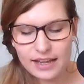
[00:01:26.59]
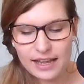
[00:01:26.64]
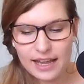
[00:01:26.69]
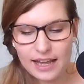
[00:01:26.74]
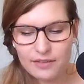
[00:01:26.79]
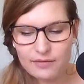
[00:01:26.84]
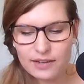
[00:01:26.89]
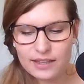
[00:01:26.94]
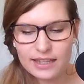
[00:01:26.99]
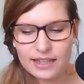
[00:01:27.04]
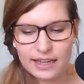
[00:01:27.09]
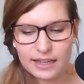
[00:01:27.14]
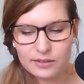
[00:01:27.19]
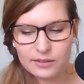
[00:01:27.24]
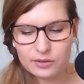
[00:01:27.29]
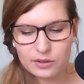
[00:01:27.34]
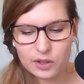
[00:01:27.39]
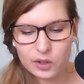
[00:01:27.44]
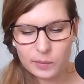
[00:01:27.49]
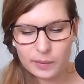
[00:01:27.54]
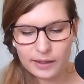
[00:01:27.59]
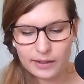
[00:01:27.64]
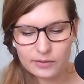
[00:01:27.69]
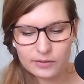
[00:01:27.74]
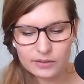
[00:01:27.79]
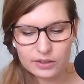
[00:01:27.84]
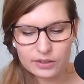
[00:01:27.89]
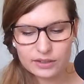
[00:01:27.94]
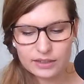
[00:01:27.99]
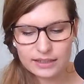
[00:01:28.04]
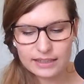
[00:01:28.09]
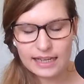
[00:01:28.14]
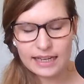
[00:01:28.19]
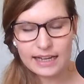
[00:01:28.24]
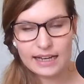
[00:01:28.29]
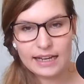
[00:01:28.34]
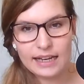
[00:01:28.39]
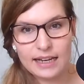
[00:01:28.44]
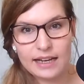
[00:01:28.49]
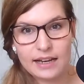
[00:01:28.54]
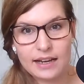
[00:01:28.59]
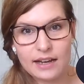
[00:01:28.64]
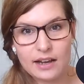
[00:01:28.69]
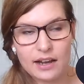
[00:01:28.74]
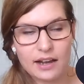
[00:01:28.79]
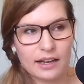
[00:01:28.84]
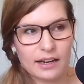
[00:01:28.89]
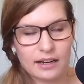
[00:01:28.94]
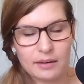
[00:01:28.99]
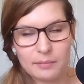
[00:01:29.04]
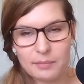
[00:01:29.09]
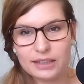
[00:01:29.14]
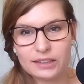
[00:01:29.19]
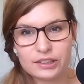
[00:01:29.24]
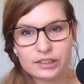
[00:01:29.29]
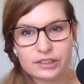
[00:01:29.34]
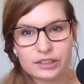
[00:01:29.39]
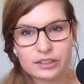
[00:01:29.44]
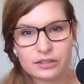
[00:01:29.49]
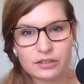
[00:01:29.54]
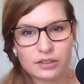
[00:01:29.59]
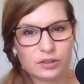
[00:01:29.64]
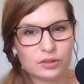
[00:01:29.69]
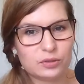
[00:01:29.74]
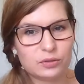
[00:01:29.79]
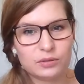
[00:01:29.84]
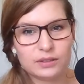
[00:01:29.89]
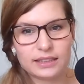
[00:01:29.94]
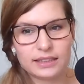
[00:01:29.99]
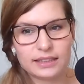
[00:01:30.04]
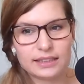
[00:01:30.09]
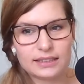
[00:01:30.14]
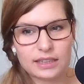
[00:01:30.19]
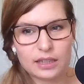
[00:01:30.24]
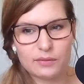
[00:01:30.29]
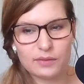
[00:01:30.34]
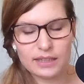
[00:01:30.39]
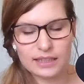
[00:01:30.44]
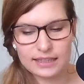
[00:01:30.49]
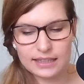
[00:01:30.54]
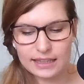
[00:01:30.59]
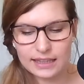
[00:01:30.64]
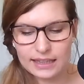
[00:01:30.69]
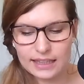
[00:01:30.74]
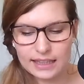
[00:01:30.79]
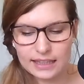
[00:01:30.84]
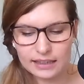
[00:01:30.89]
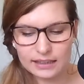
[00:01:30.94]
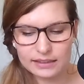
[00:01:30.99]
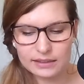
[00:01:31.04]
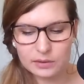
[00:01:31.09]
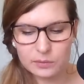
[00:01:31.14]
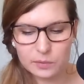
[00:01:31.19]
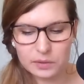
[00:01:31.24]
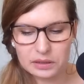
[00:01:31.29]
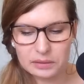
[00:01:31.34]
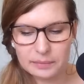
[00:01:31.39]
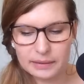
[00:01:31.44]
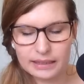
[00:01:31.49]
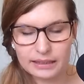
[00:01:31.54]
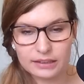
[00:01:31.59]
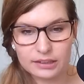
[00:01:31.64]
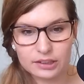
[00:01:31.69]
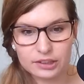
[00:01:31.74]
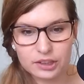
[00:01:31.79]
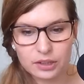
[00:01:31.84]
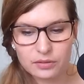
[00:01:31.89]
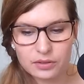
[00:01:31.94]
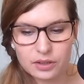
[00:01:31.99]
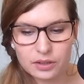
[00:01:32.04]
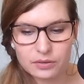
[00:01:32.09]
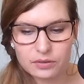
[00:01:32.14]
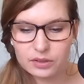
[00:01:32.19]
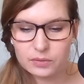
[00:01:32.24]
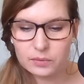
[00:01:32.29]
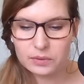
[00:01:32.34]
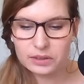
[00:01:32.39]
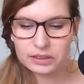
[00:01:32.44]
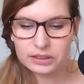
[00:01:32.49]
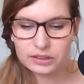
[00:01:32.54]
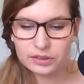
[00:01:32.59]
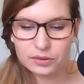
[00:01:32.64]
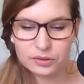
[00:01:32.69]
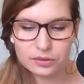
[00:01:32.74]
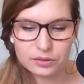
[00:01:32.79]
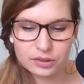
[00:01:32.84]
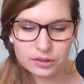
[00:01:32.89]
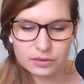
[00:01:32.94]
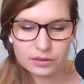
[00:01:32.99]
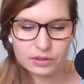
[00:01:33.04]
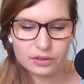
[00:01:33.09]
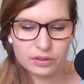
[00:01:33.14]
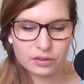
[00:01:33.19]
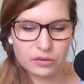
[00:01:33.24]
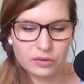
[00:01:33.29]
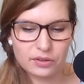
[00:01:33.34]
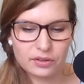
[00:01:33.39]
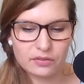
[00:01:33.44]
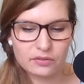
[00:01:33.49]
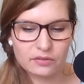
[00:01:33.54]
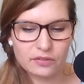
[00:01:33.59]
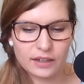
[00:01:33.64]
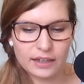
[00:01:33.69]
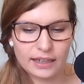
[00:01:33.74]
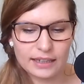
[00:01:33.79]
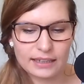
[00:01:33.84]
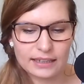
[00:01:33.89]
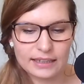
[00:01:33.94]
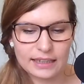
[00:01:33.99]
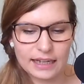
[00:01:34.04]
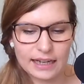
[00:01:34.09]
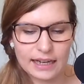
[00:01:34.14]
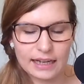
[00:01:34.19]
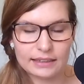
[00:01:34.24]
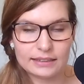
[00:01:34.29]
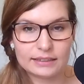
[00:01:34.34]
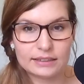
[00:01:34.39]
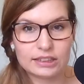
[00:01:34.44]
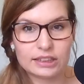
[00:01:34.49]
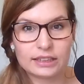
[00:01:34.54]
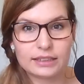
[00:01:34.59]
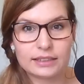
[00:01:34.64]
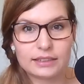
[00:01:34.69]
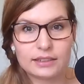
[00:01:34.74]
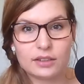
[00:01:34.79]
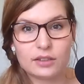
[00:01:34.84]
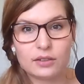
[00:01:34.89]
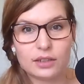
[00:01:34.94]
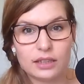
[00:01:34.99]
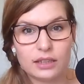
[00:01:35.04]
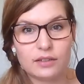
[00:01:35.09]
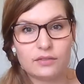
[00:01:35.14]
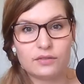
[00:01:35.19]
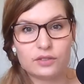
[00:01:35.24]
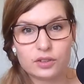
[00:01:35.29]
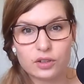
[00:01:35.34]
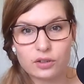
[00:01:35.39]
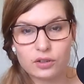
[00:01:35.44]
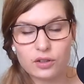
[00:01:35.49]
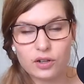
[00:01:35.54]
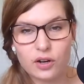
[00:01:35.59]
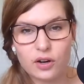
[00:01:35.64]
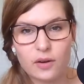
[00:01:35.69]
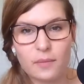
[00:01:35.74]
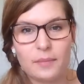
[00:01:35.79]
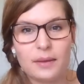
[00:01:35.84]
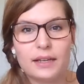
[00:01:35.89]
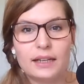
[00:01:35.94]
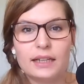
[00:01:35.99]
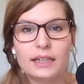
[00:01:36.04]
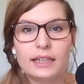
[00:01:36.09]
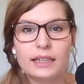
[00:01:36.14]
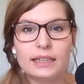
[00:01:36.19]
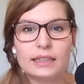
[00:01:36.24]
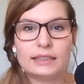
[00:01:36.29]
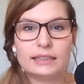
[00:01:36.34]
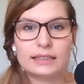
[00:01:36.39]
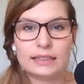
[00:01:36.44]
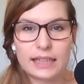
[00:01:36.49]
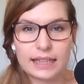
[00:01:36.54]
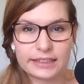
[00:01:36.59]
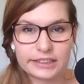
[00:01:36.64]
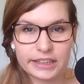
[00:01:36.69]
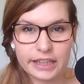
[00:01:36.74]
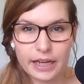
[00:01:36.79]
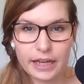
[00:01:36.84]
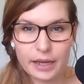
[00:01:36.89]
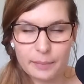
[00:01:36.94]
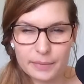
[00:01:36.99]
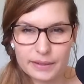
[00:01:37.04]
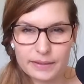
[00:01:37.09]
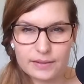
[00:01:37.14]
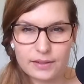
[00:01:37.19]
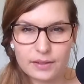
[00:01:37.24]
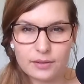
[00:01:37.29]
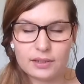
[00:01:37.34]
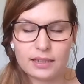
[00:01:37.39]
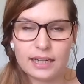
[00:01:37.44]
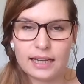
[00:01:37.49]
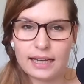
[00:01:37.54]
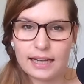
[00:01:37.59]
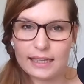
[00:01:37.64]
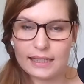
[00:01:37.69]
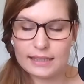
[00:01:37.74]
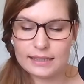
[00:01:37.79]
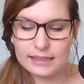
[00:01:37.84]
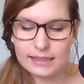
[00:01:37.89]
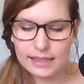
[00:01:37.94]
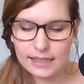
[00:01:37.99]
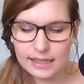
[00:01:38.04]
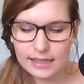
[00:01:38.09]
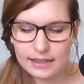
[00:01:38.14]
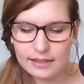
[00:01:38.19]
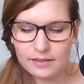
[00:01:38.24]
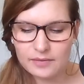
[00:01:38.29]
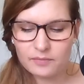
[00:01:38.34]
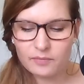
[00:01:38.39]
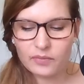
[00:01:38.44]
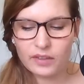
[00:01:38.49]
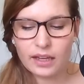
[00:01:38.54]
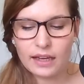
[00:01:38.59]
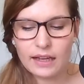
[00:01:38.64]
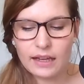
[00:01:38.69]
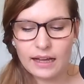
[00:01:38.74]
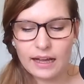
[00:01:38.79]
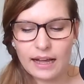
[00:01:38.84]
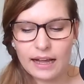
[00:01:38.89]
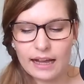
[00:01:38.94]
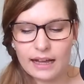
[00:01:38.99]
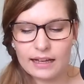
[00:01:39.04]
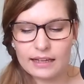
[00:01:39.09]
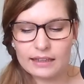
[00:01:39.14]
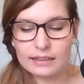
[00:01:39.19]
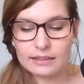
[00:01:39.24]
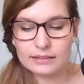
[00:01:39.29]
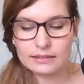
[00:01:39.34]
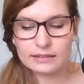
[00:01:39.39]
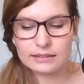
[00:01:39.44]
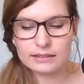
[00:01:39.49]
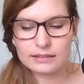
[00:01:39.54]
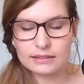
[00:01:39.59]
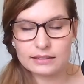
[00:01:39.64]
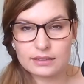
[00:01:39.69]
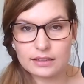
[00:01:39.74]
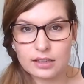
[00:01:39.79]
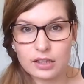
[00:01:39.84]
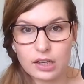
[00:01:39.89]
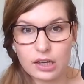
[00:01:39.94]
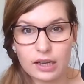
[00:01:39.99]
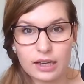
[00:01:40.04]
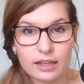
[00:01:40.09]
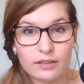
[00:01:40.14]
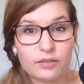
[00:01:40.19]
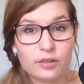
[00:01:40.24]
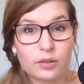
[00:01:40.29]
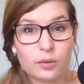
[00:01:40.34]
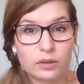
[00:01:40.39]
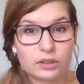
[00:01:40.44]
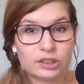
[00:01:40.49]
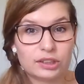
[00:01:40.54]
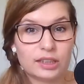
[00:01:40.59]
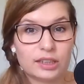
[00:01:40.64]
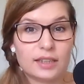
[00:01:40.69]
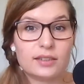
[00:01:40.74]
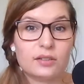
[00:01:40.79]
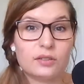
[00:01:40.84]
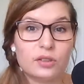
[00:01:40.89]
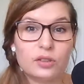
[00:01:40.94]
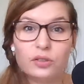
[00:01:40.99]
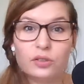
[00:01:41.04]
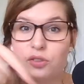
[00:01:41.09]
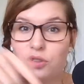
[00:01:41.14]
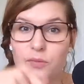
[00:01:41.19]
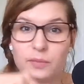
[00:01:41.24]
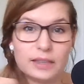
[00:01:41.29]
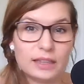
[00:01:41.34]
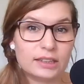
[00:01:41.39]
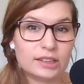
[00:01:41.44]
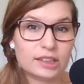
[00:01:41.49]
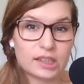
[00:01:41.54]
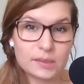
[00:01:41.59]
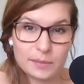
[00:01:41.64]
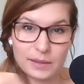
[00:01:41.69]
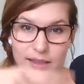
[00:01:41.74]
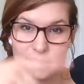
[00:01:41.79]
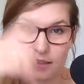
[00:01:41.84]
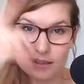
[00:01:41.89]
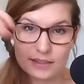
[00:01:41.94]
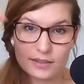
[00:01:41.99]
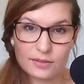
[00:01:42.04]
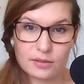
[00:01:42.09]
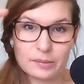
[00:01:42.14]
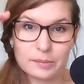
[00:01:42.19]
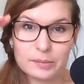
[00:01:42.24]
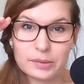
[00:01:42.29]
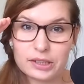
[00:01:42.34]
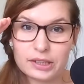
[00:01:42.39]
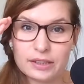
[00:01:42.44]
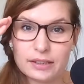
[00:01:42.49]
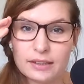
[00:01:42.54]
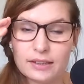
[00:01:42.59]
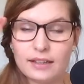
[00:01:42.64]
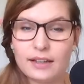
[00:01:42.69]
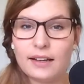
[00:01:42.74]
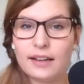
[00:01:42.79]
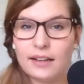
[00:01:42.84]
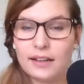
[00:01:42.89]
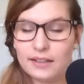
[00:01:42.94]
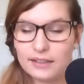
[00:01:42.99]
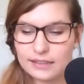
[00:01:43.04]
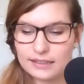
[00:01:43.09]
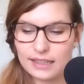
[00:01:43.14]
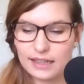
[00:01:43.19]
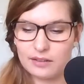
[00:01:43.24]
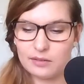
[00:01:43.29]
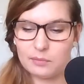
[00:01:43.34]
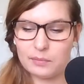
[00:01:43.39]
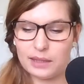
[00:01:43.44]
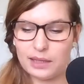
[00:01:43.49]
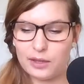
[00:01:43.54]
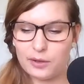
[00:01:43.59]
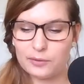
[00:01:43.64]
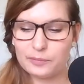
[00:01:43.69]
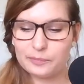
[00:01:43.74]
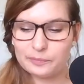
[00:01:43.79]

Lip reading: Everything I talk about today, and I mention the tools and the services and things, will be in the show notes, which as usual you can find at jessicagoodenough.com/episode 18. And if you're watching this on YouTube, they'll just be in the description down below.